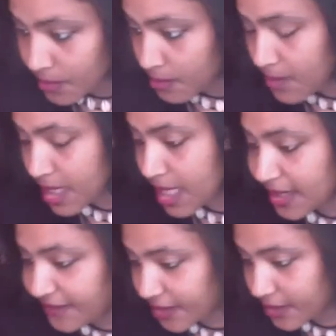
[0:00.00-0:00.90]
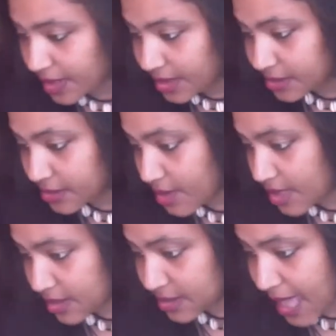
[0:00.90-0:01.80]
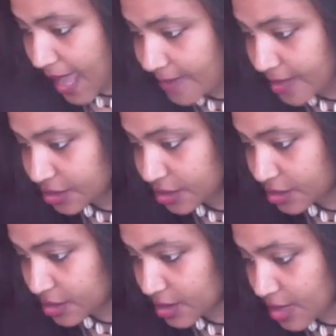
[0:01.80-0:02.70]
many leafy greens, cabbage,